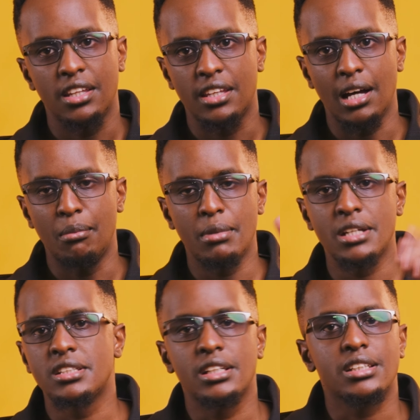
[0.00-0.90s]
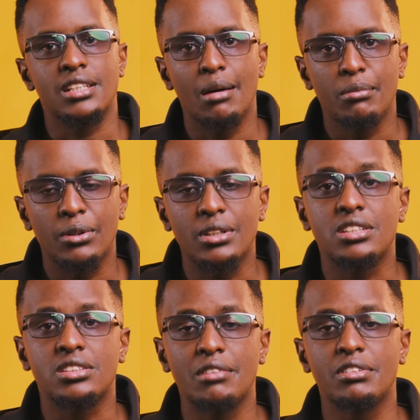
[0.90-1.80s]
the amazing Tamron
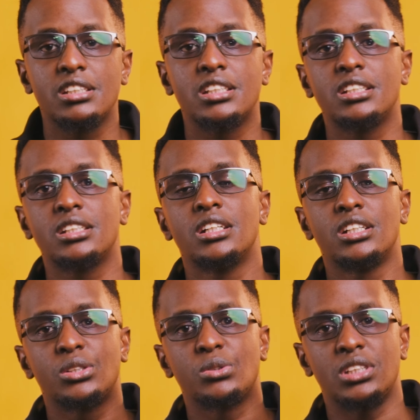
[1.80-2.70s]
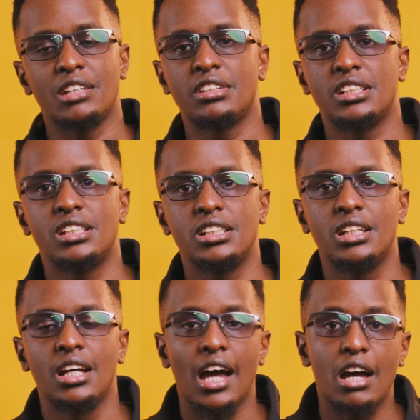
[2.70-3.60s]

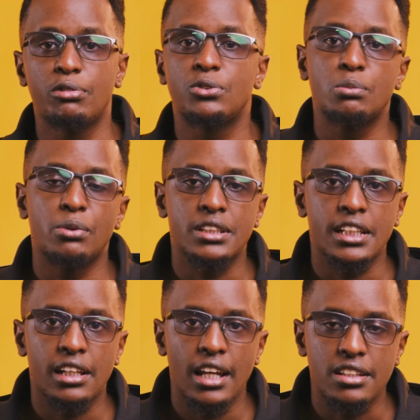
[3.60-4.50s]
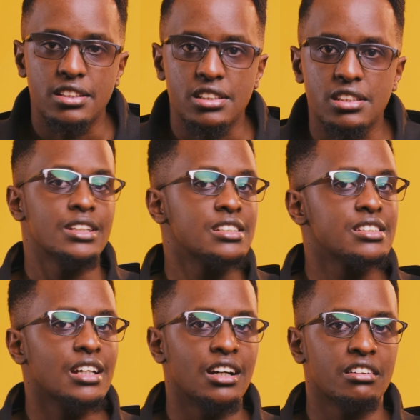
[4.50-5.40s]
17-70 f2.8 lens. This
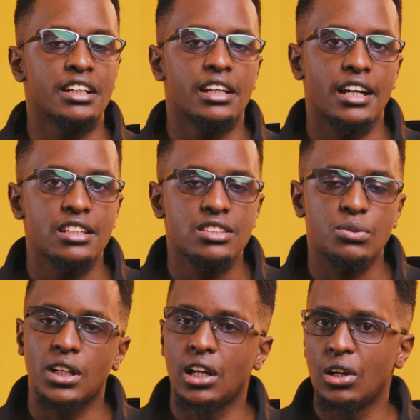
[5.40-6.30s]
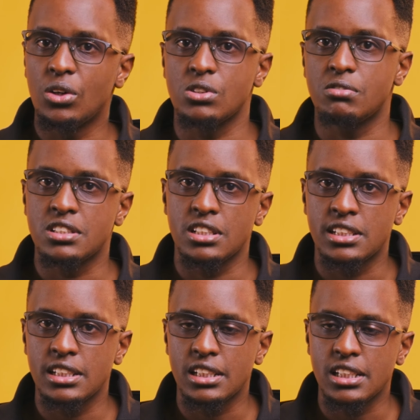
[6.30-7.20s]
is a great lens with a lot of
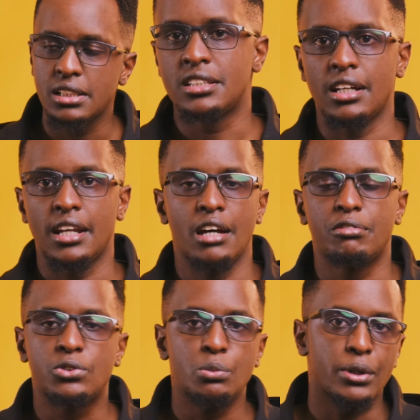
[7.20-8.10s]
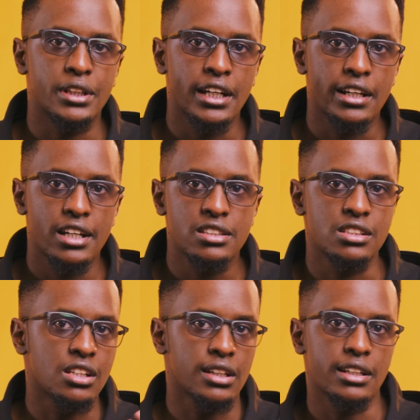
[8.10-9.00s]
versatility. It's an f2.8 lens,
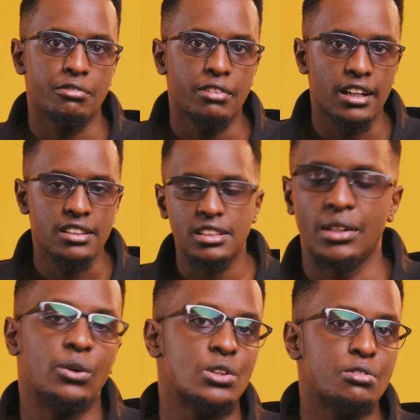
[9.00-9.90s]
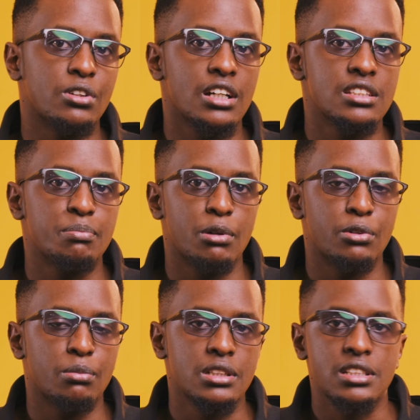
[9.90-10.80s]
it's really fast. The autofocus
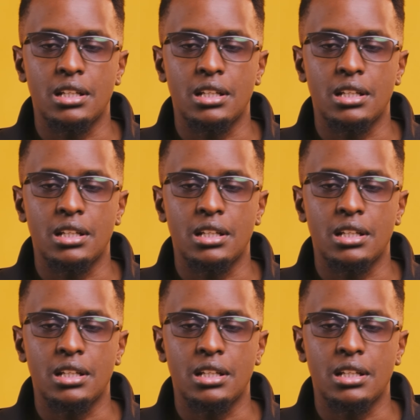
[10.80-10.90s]
performance is